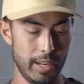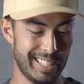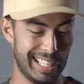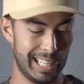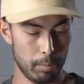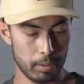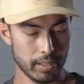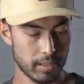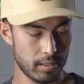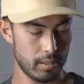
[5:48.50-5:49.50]
it's
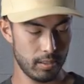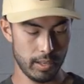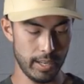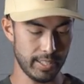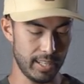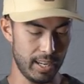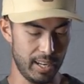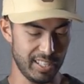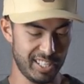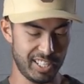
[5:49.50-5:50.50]
clipless, it's
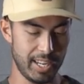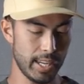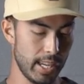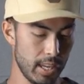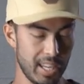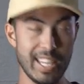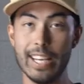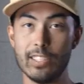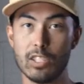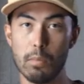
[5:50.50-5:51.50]
sticky
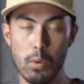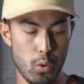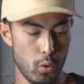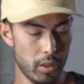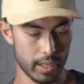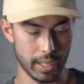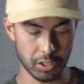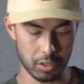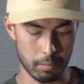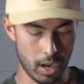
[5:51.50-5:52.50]
yet smooth
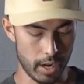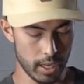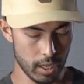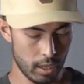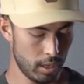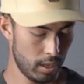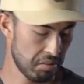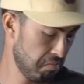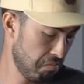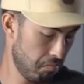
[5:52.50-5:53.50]
against your body.
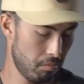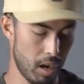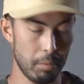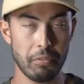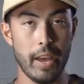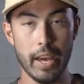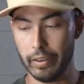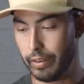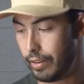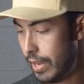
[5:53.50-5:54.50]
I'm a fan,
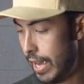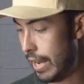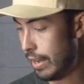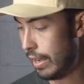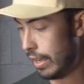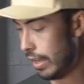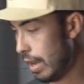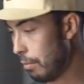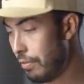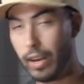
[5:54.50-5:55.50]
and
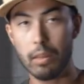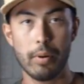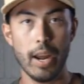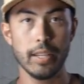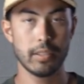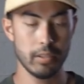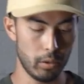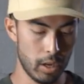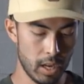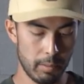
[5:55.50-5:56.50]
I'm a fan of the price
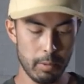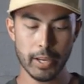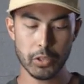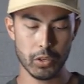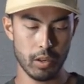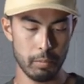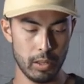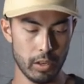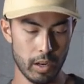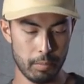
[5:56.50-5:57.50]
too. Let me
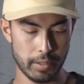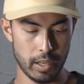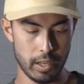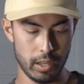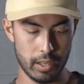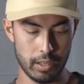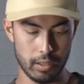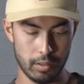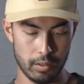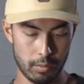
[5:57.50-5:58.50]
look it up and tell you
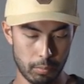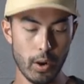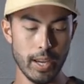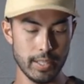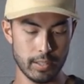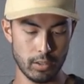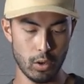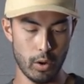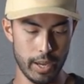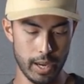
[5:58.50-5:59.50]
the price
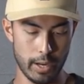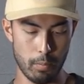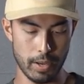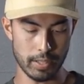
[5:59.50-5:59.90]
so I don't